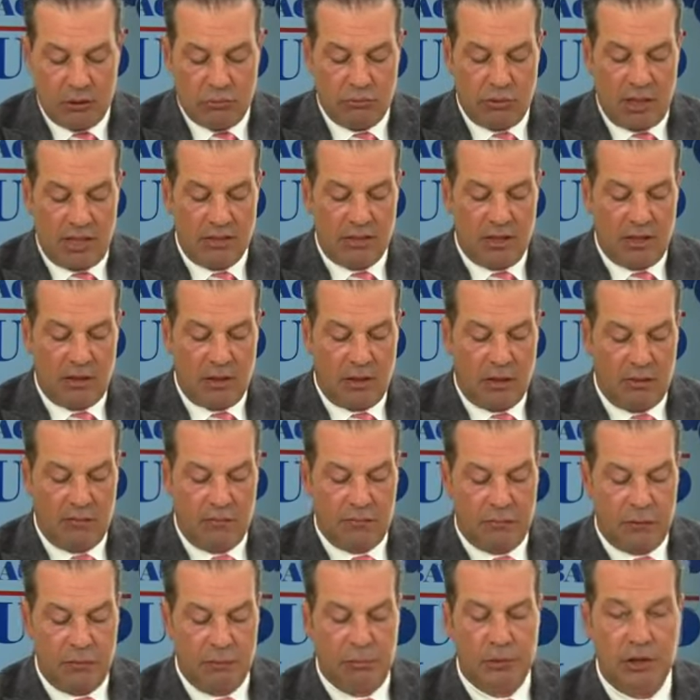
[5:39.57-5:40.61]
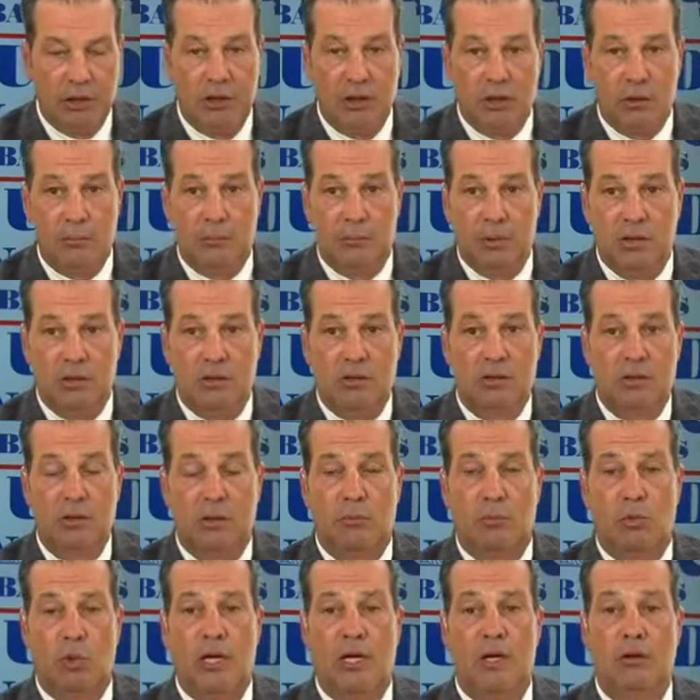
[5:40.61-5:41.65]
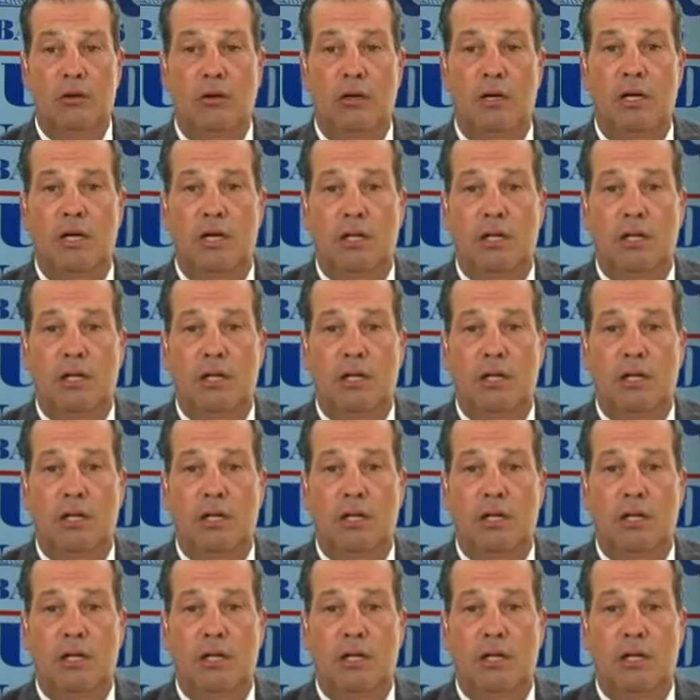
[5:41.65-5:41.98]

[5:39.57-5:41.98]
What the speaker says: resting comfortably on a beach somewhere.